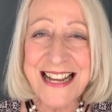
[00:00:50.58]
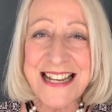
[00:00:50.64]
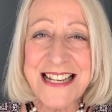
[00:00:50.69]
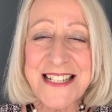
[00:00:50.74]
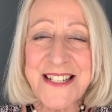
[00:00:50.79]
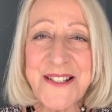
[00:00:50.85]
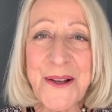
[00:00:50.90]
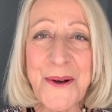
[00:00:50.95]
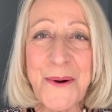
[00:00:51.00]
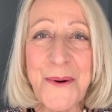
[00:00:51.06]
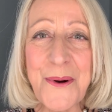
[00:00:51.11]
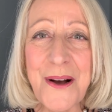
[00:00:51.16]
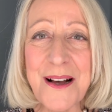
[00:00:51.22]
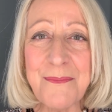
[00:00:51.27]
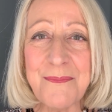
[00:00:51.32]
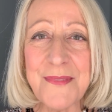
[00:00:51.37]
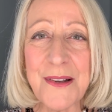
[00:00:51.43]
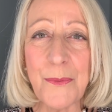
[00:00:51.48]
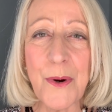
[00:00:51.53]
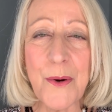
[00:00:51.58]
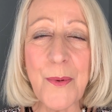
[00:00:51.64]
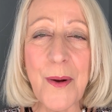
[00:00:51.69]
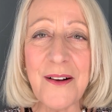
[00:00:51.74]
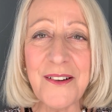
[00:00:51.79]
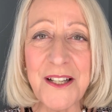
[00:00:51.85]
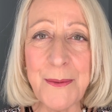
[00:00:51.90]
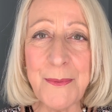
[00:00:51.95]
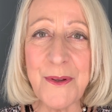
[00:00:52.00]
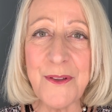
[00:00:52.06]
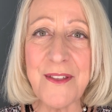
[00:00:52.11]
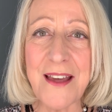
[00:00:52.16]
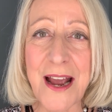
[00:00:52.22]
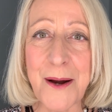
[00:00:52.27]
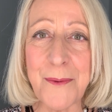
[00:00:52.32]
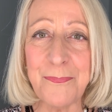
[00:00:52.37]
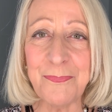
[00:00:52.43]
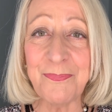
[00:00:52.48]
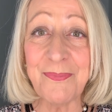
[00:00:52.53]
So um, we welcome you
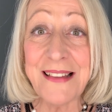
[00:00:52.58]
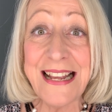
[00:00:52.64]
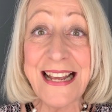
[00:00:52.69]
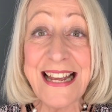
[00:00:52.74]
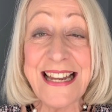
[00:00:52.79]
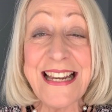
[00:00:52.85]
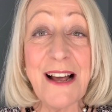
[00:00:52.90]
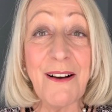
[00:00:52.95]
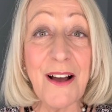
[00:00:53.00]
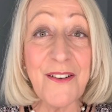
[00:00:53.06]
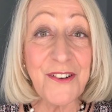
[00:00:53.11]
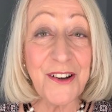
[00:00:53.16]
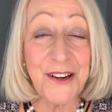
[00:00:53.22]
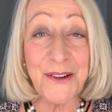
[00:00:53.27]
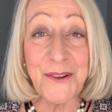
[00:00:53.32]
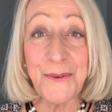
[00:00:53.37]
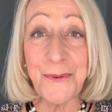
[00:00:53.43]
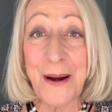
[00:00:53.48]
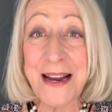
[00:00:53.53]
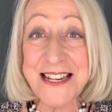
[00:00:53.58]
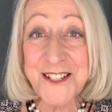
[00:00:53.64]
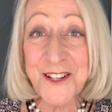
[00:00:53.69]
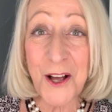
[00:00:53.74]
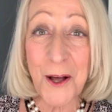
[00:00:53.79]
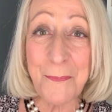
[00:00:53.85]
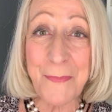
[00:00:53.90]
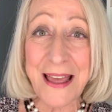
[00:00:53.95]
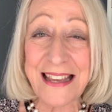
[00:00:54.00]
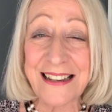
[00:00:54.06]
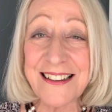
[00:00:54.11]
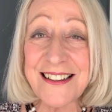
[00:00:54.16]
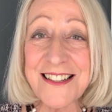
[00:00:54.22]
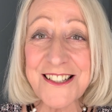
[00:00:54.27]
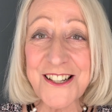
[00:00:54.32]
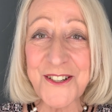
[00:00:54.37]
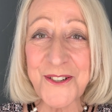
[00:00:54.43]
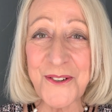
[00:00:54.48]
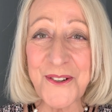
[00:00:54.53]
there. Now, I've got a great
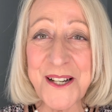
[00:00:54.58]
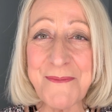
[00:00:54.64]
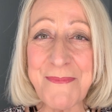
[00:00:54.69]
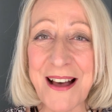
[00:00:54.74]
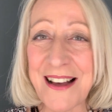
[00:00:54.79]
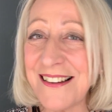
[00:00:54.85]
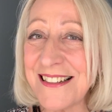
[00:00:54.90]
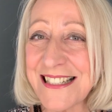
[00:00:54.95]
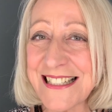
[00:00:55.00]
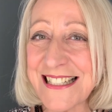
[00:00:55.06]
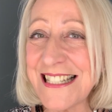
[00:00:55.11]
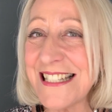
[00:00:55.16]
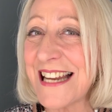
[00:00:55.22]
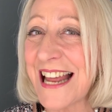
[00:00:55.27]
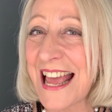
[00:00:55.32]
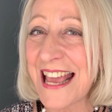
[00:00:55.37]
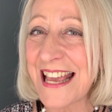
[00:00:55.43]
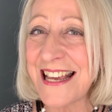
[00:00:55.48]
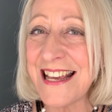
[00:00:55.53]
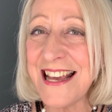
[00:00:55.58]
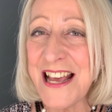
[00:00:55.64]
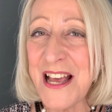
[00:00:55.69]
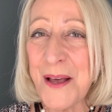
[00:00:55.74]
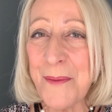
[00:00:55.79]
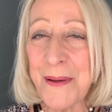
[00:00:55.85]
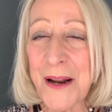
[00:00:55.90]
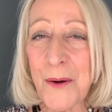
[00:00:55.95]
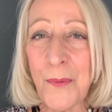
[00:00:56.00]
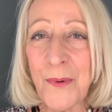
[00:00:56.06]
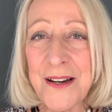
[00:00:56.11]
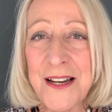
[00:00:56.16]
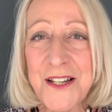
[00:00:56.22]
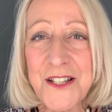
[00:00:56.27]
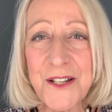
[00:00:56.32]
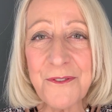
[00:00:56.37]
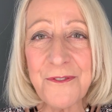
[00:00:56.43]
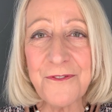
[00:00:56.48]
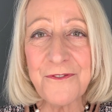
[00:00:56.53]
topic to talk about today, but I
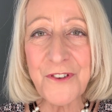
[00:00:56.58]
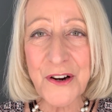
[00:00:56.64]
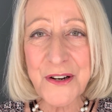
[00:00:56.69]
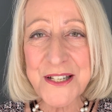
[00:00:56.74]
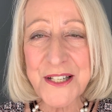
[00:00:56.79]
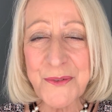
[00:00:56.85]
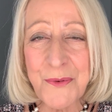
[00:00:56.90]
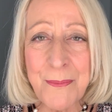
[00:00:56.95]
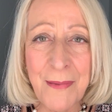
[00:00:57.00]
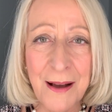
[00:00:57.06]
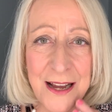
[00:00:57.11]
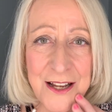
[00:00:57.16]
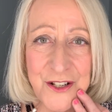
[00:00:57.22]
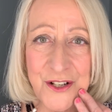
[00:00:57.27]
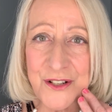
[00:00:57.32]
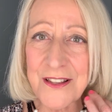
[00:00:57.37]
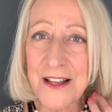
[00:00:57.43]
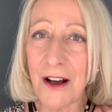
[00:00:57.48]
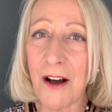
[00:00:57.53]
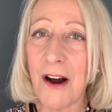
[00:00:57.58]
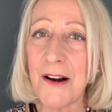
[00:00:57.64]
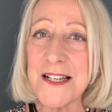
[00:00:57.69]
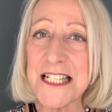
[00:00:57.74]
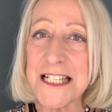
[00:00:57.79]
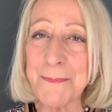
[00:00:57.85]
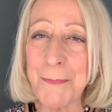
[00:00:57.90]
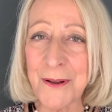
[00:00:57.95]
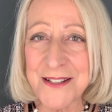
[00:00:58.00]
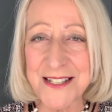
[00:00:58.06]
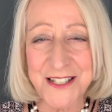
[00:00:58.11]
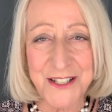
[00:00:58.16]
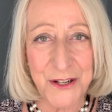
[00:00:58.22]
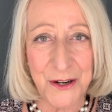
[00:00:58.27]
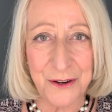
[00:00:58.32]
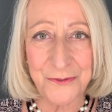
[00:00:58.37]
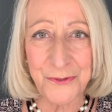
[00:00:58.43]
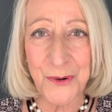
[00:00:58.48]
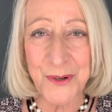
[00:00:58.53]
wanted to first remind you that our
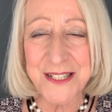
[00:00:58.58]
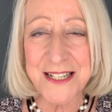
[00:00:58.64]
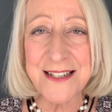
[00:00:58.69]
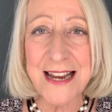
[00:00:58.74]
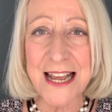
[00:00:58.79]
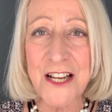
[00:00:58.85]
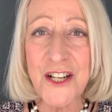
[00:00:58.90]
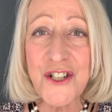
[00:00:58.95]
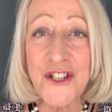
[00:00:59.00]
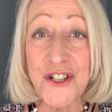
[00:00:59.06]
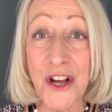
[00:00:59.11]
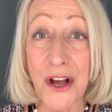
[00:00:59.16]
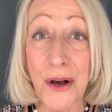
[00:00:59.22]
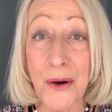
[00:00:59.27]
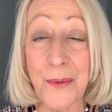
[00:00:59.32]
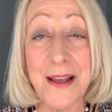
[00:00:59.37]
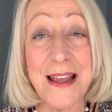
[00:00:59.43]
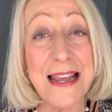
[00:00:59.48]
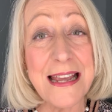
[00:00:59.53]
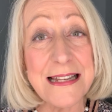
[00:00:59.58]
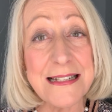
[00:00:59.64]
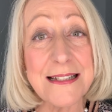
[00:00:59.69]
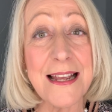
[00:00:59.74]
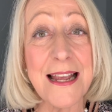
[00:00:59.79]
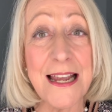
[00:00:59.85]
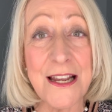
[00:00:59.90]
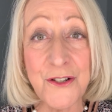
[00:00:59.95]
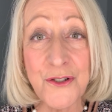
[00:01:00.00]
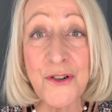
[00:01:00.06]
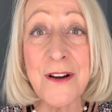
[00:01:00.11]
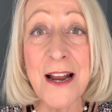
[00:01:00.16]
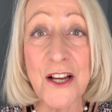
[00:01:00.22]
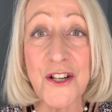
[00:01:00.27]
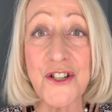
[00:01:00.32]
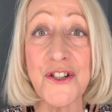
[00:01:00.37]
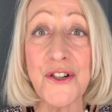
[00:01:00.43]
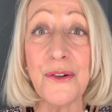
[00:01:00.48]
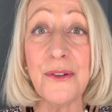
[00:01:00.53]
sponsor for today's show is
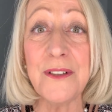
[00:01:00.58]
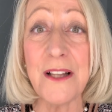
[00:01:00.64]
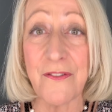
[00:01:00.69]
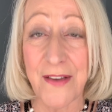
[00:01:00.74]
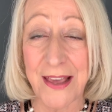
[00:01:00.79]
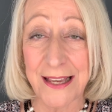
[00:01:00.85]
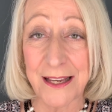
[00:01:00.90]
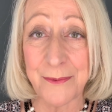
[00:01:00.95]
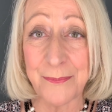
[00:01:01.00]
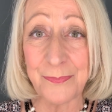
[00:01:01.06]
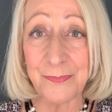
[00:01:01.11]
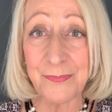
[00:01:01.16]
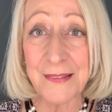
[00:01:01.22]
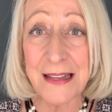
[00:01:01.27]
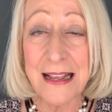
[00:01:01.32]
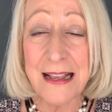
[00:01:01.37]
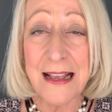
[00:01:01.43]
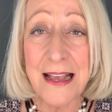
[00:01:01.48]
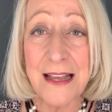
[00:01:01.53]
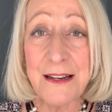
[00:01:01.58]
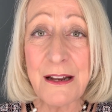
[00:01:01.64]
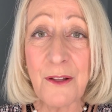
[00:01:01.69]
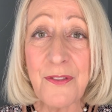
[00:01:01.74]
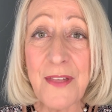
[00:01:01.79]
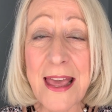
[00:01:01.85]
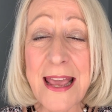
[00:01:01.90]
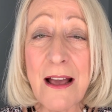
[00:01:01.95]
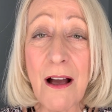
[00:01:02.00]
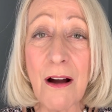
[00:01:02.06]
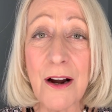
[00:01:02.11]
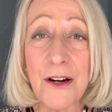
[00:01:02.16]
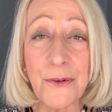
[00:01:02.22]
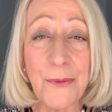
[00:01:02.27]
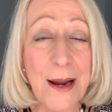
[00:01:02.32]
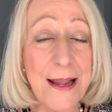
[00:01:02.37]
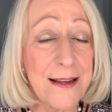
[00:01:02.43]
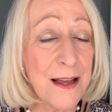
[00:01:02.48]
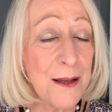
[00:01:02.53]
International Living. Now, they are a
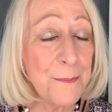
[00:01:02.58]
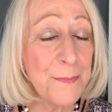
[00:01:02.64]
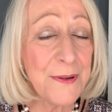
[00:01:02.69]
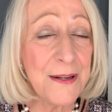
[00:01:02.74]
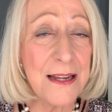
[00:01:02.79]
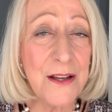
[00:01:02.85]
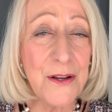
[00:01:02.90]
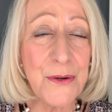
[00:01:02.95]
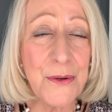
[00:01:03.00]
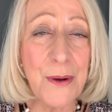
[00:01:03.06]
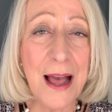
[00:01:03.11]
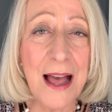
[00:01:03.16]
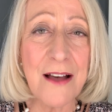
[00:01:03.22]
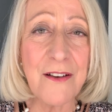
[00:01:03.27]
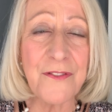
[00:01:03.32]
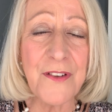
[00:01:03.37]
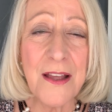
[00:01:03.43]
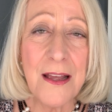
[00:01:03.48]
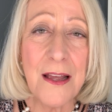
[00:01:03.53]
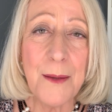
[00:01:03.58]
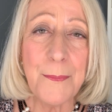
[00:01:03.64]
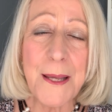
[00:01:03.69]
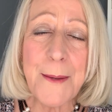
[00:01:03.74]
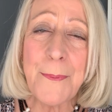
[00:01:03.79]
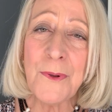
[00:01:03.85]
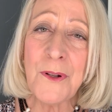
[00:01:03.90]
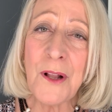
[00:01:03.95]
great company who have people